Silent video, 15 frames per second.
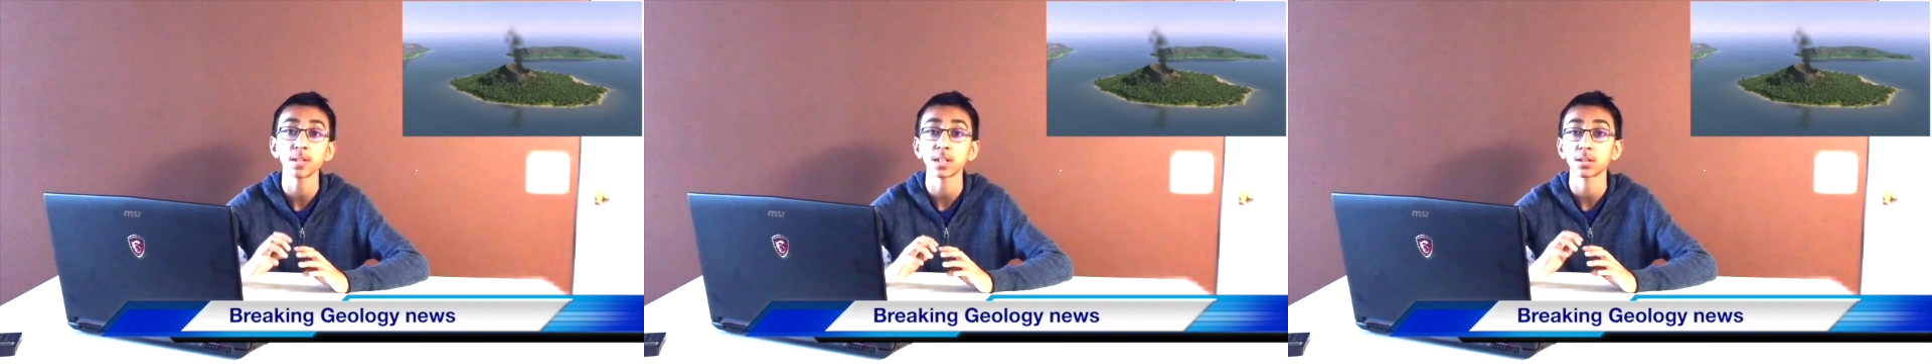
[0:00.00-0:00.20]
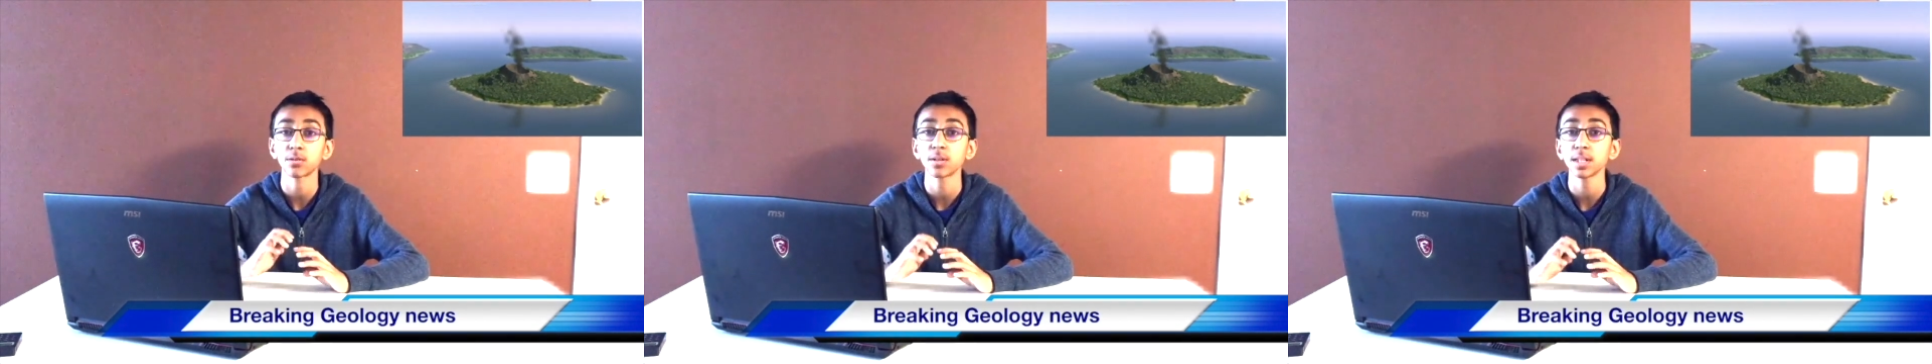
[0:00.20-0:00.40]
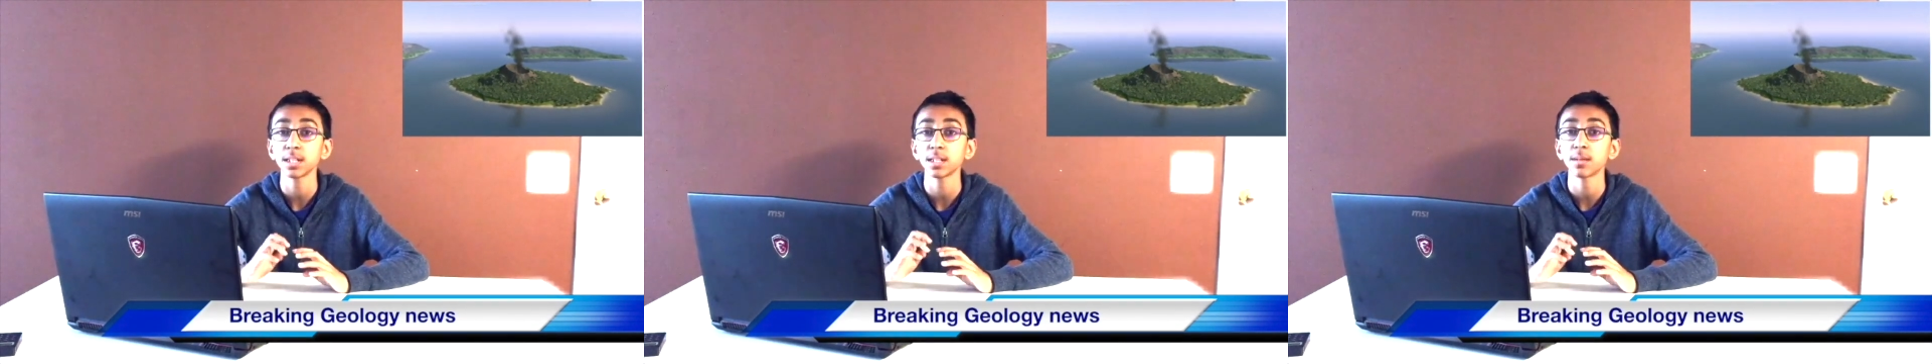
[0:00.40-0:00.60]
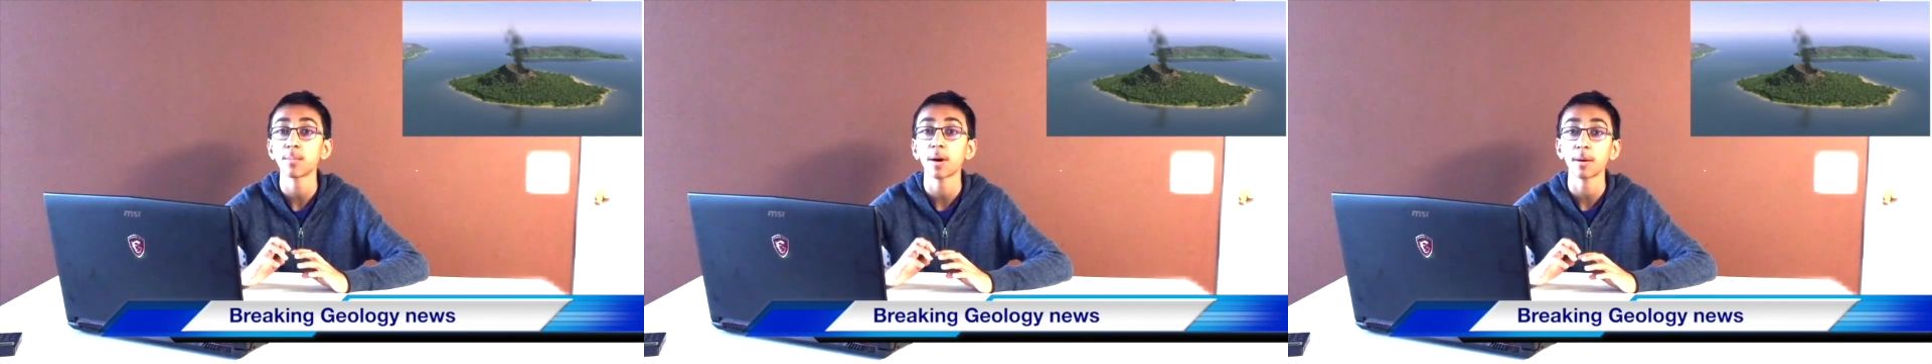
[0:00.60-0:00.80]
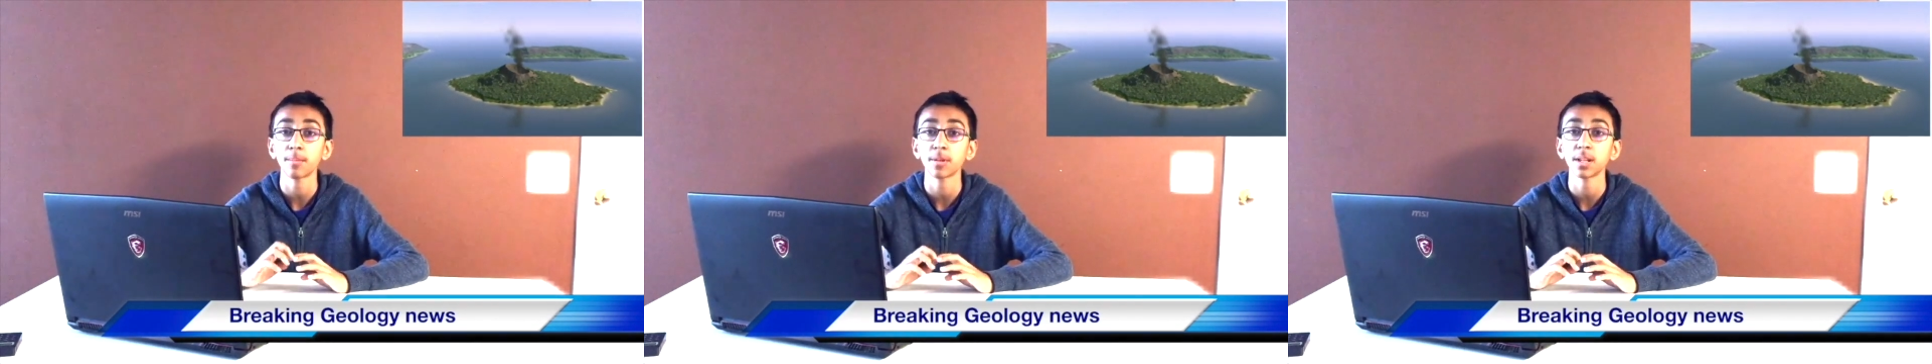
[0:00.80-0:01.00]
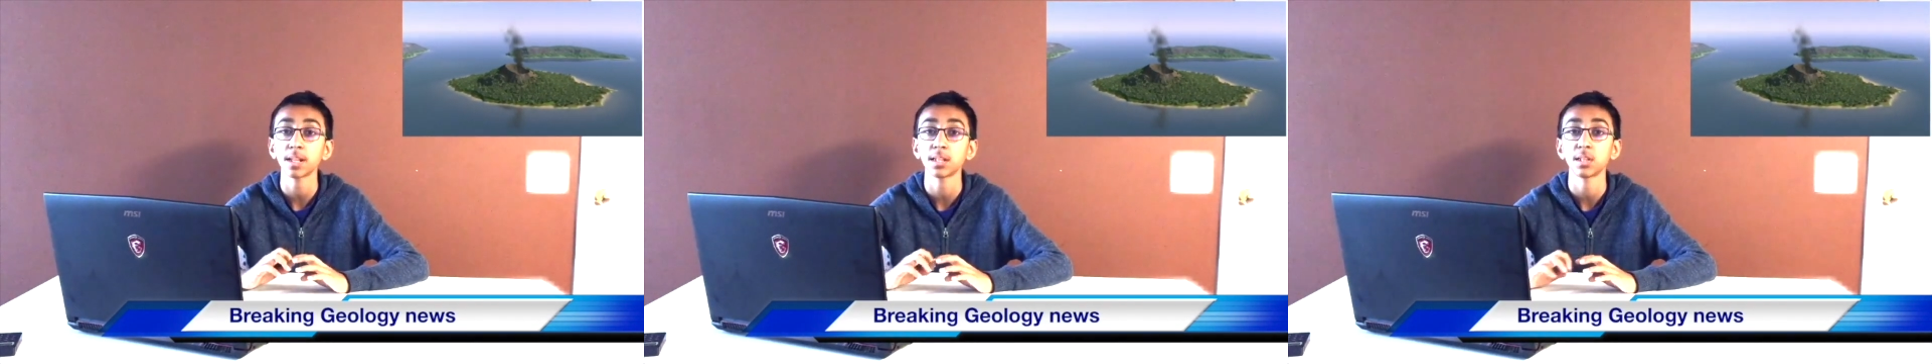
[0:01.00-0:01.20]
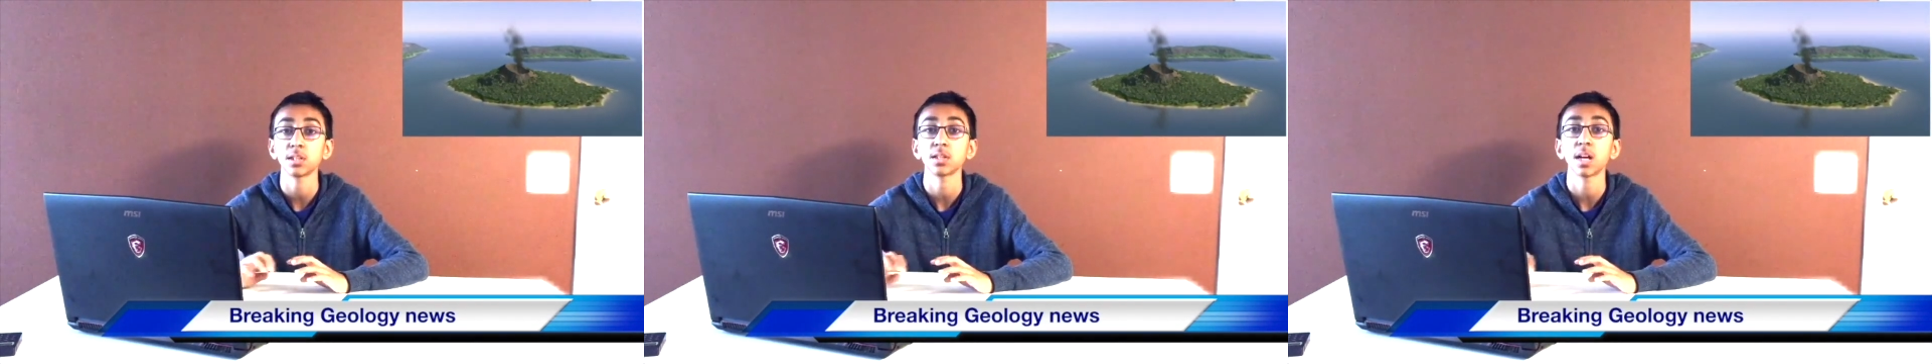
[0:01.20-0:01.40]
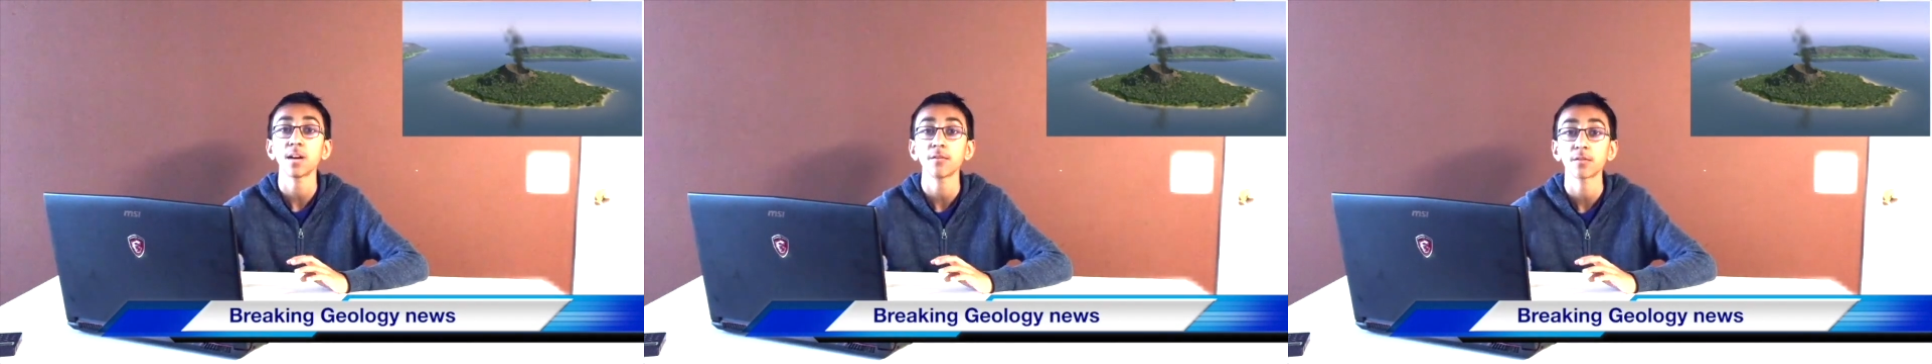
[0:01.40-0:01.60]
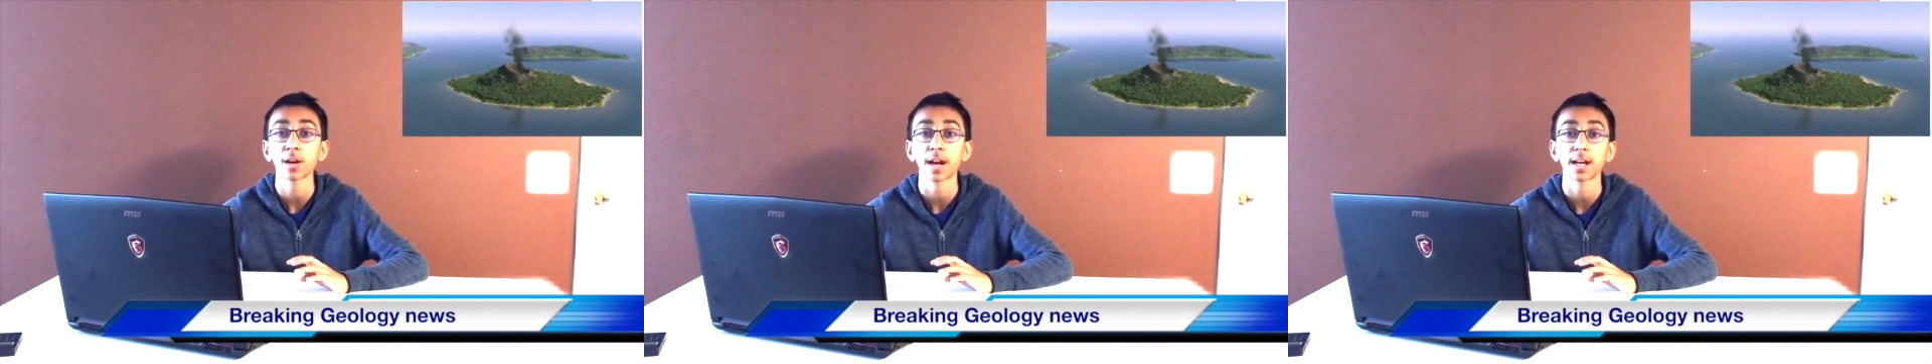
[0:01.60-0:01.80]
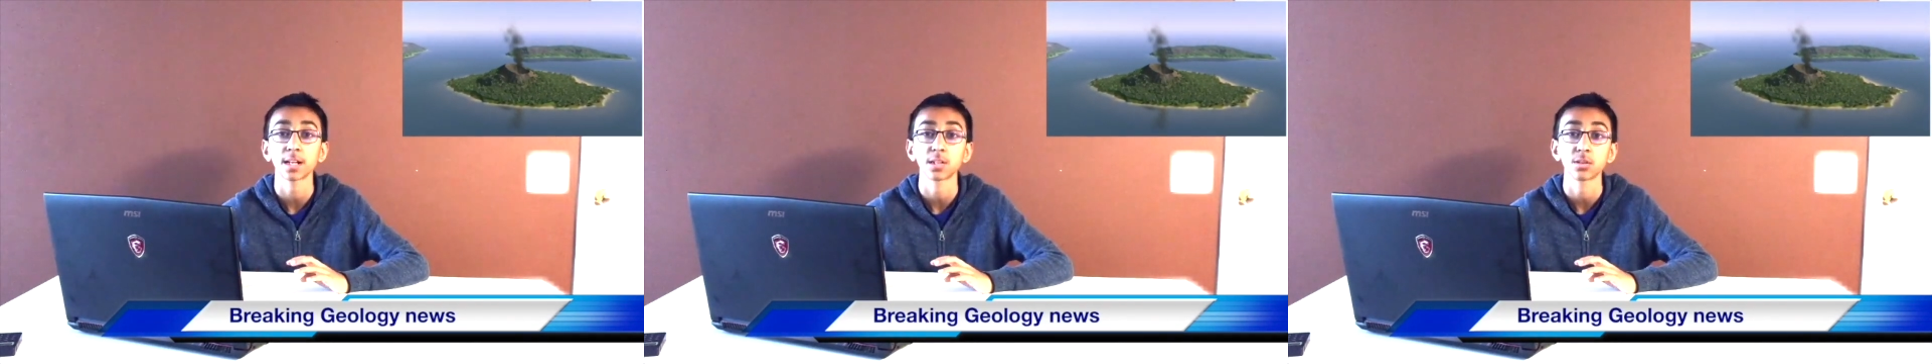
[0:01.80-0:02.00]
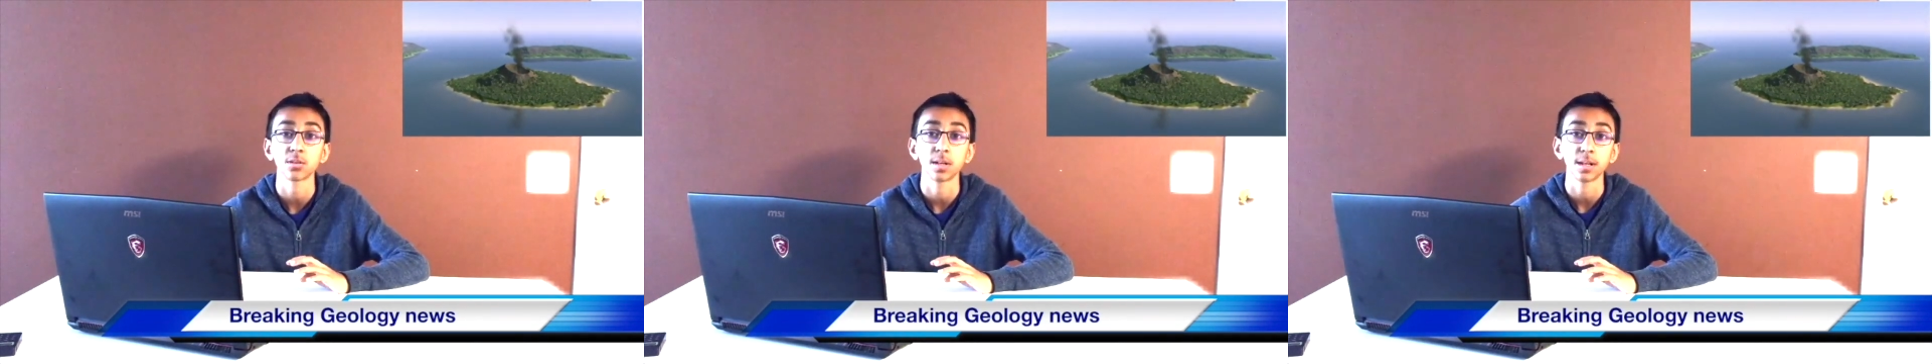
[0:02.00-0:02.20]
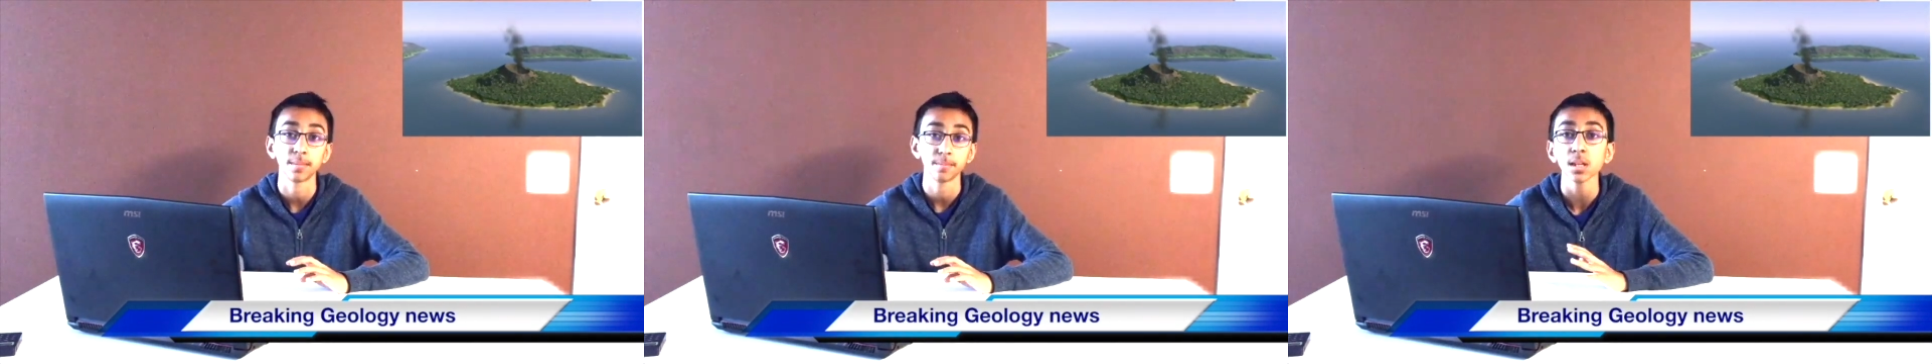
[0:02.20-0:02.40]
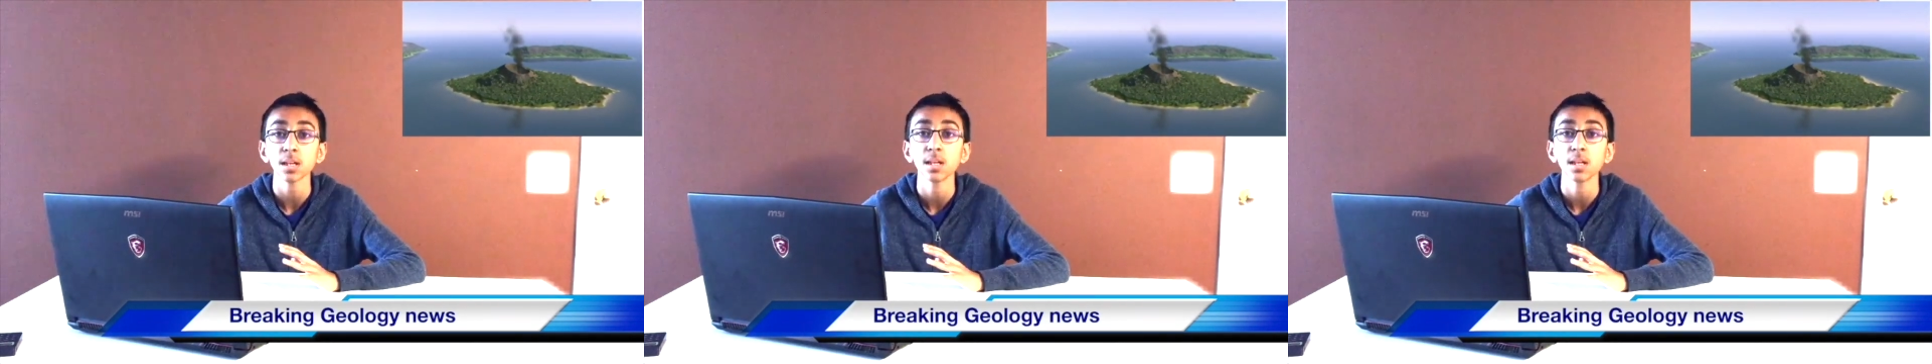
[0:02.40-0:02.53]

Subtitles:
decreased the populations of Krakatoa.